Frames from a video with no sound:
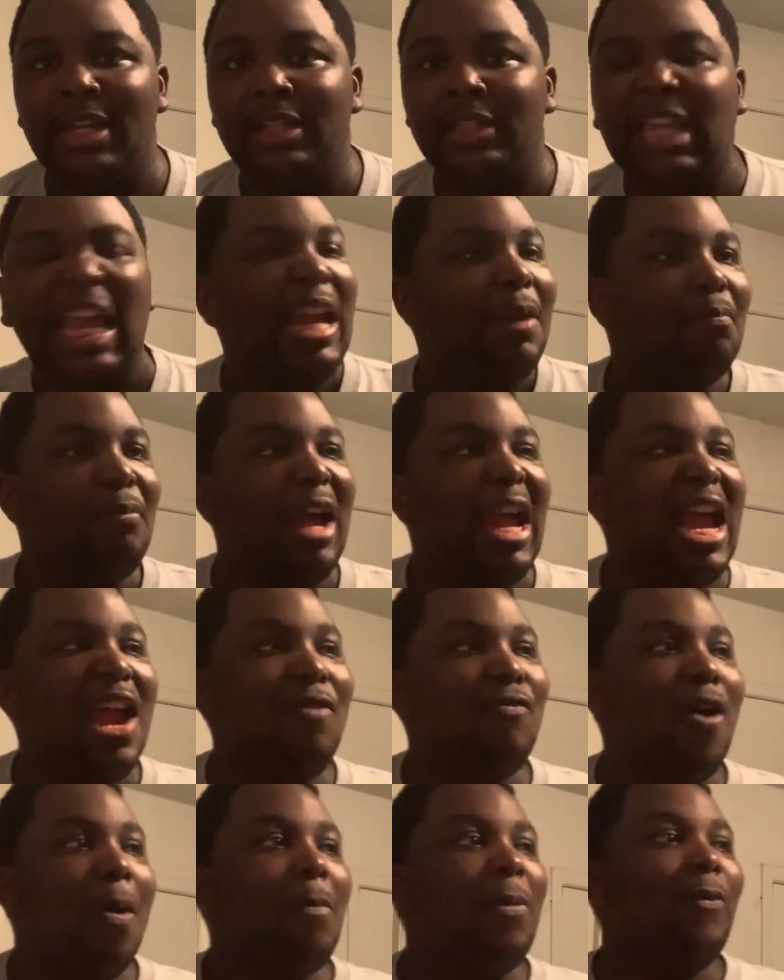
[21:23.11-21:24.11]
They made
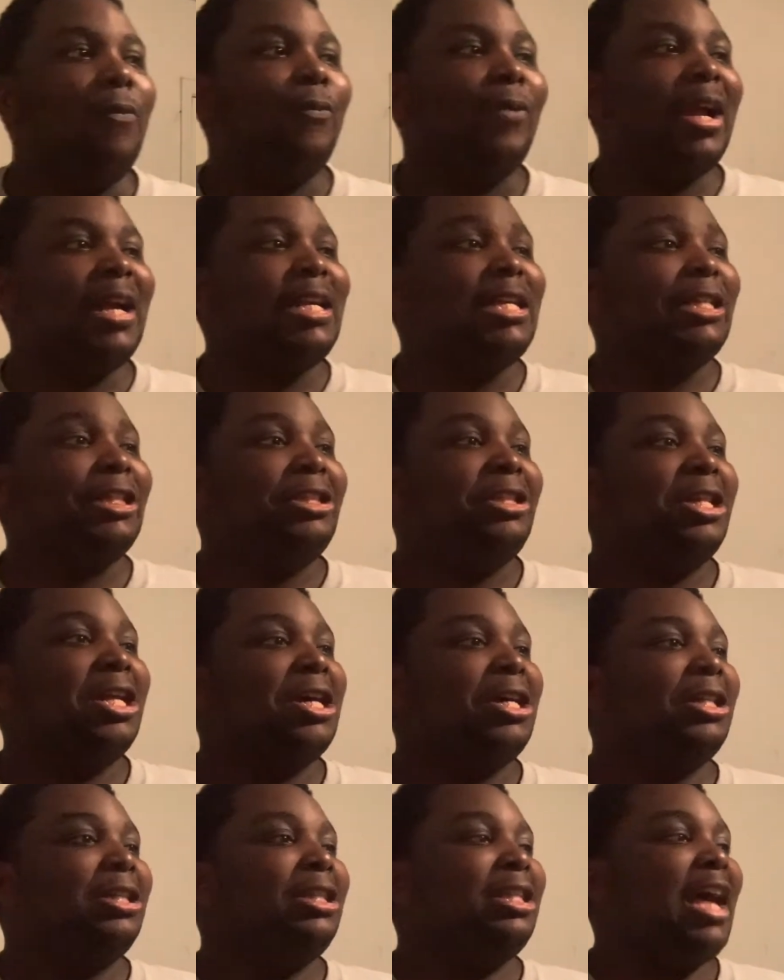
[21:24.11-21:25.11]
Roman Reigns
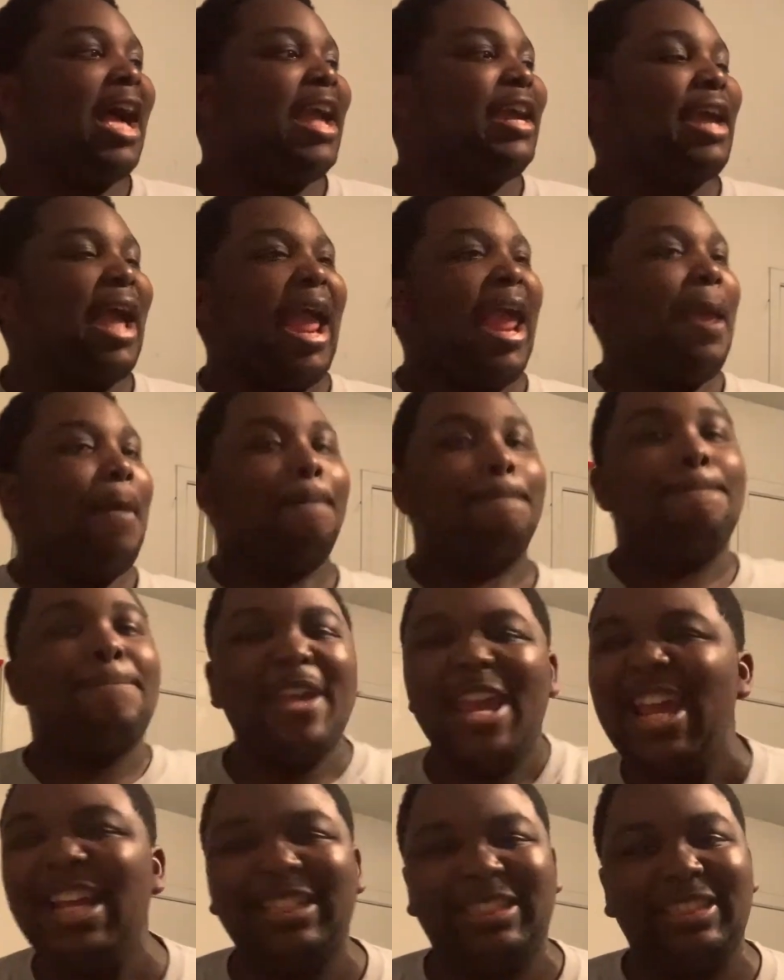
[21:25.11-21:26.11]
look like a
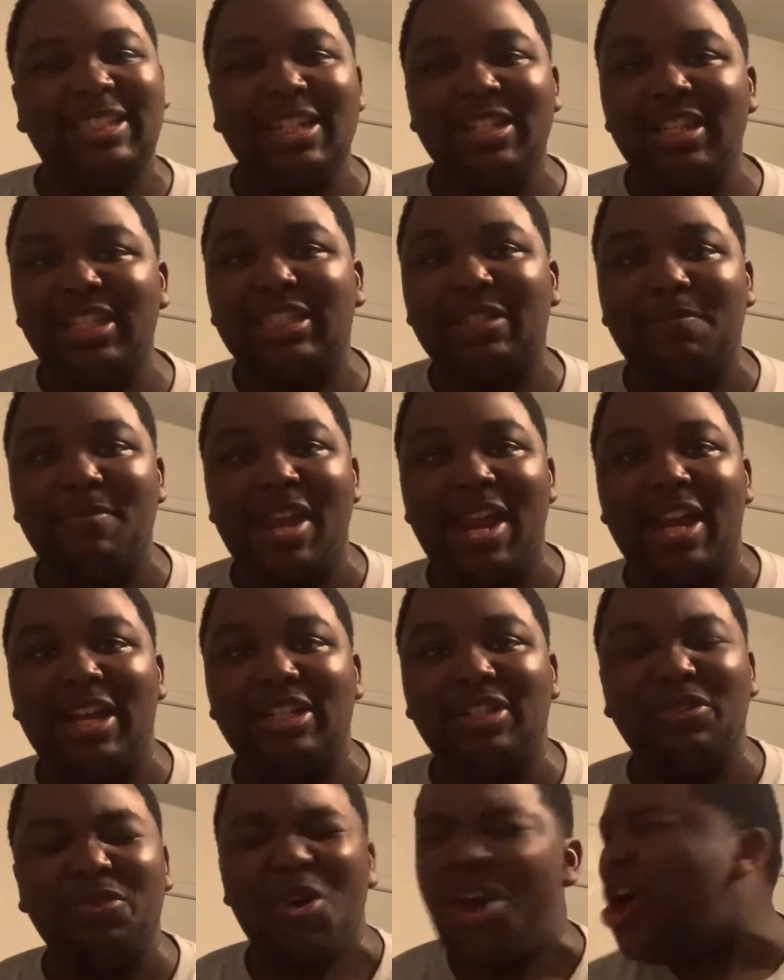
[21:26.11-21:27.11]
beast in this
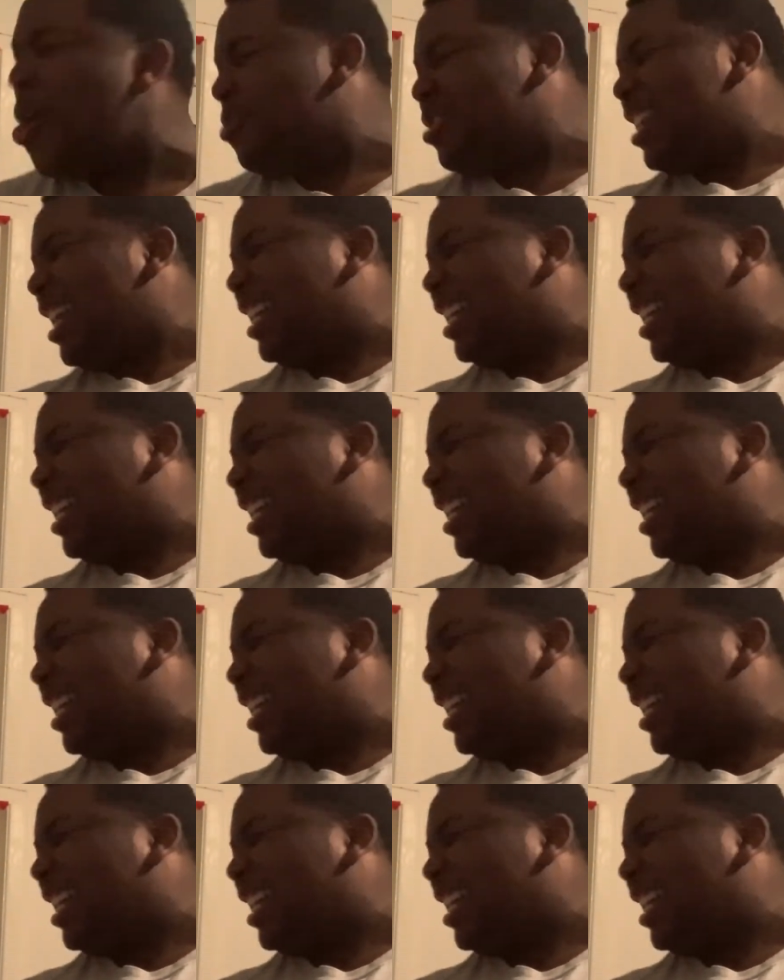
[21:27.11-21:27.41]
match. Woo! I